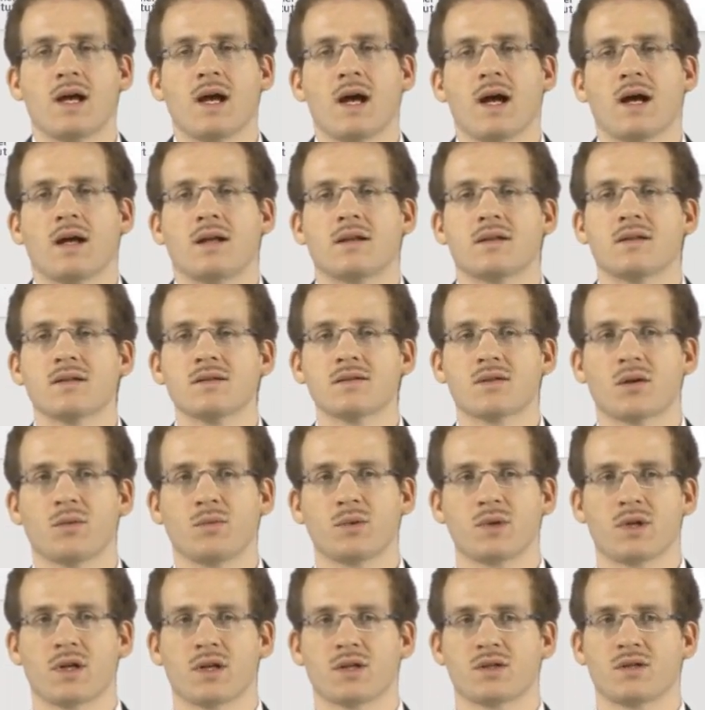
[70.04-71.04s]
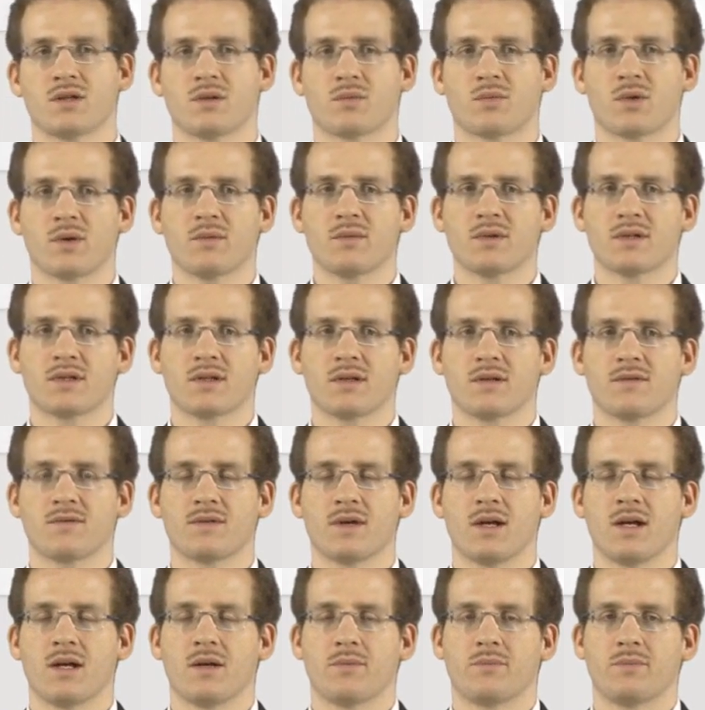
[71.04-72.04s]
And this computational
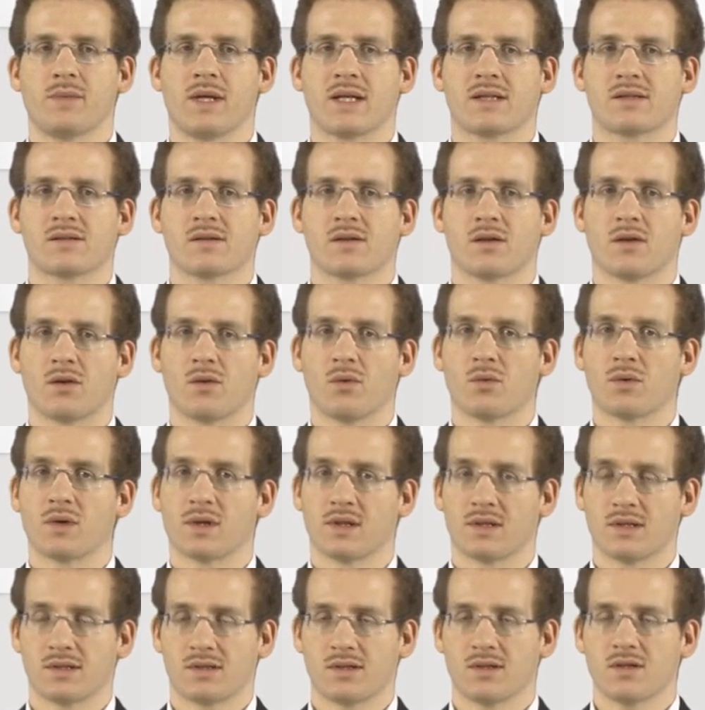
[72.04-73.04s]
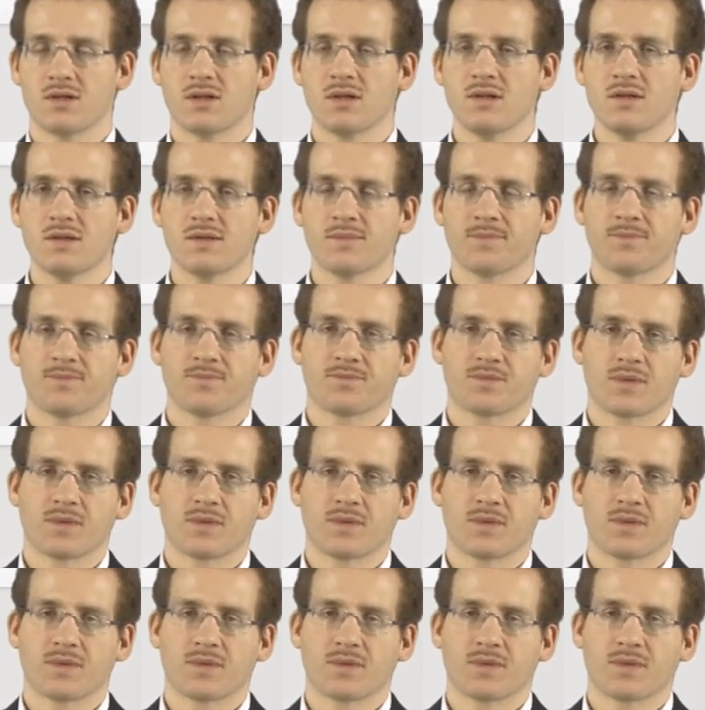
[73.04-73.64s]
primitive makes local decisions.